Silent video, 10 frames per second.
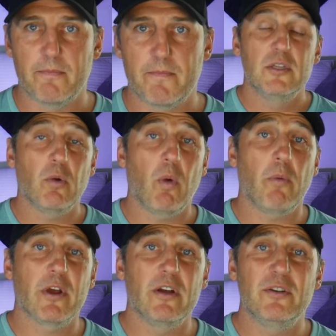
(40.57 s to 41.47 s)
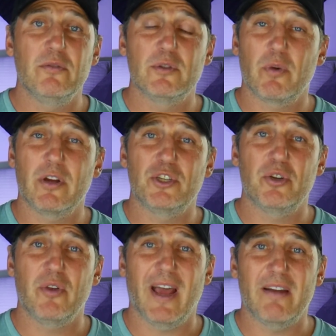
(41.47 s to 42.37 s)
So what we're going to do is we're going to show
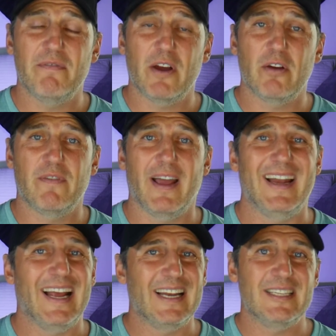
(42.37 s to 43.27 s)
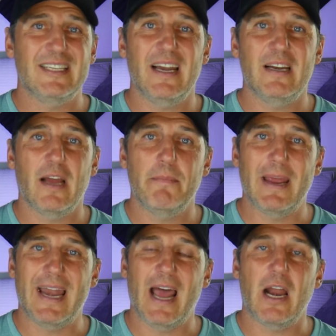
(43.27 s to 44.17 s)
you how to verify it, how to set it up,
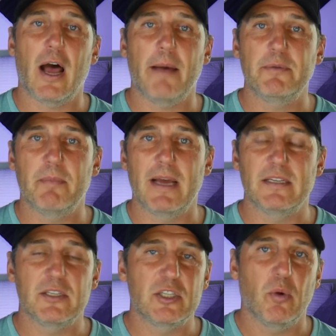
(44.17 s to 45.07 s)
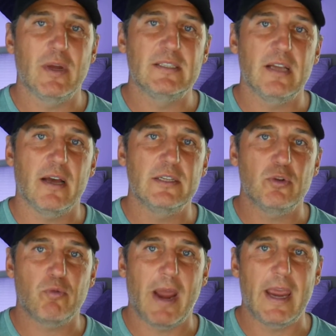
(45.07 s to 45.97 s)
and how to optimize it so it does
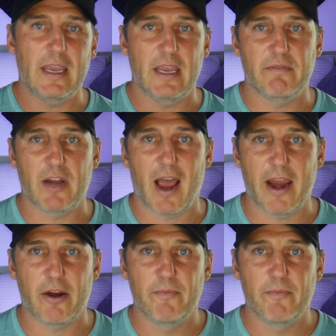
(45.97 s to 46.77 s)
rank even higher.